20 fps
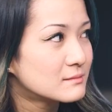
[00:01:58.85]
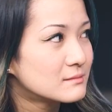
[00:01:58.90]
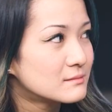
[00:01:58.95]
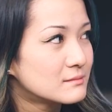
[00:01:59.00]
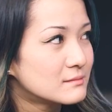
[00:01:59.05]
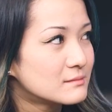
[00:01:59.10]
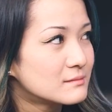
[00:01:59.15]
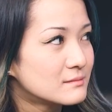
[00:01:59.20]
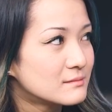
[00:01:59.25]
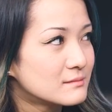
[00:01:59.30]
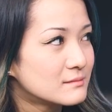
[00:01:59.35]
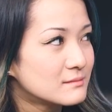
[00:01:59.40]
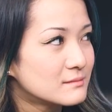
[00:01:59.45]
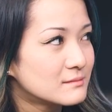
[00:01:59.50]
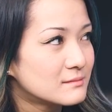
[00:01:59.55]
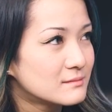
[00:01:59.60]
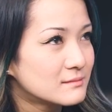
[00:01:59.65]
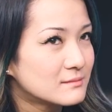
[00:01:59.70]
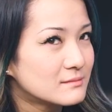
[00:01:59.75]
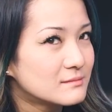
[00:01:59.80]

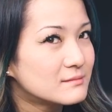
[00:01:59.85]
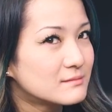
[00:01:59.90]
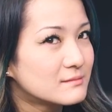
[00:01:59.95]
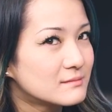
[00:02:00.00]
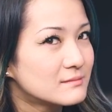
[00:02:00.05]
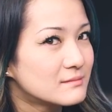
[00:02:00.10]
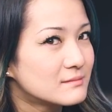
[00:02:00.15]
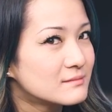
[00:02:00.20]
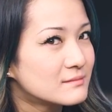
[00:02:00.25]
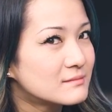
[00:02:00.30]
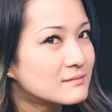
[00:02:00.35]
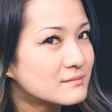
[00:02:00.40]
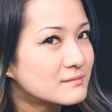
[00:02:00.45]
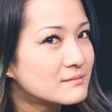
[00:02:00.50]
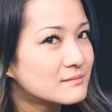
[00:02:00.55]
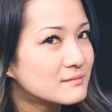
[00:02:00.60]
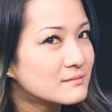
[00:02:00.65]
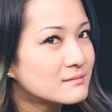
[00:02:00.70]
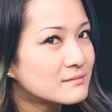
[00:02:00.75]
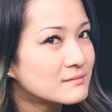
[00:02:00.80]

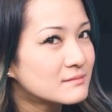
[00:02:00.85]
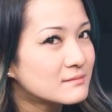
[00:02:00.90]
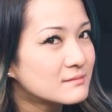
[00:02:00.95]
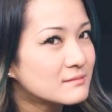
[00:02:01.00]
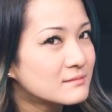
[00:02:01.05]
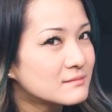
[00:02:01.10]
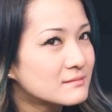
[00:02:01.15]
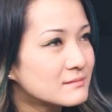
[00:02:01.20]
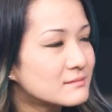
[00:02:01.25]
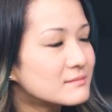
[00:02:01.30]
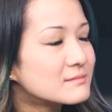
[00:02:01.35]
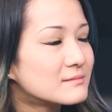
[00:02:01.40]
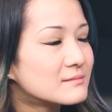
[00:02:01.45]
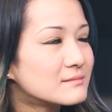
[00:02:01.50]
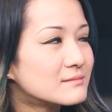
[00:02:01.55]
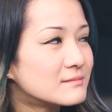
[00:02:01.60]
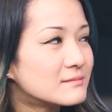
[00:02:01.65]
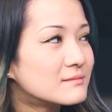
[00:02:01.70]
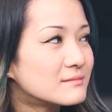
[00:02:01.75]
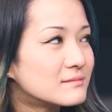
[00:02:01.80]

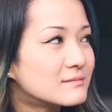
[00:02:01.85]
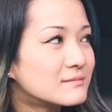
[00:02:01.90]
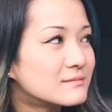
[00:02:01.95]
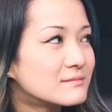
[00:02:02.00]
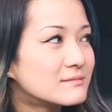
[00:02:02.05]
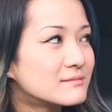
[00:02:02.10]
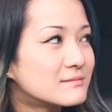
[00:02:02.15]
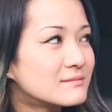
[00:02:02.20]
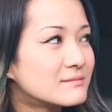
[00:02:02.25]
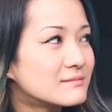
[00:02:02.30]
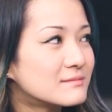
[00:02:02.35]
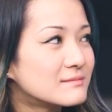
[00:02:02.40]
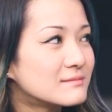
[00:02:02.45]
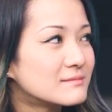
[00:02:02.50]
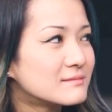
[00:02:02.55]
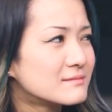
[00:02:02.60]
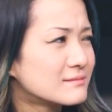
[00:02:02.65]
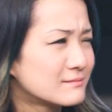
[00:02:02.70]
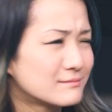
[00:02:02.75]
This person isn't speaking.